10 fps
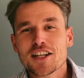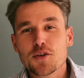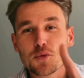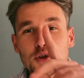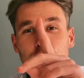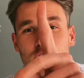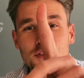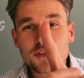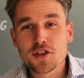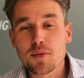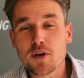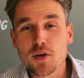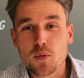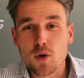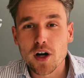Rule number
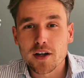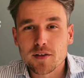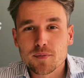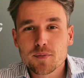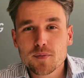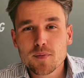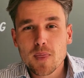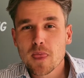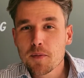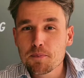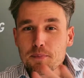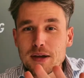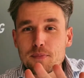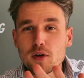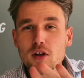1.
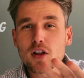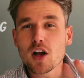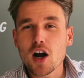People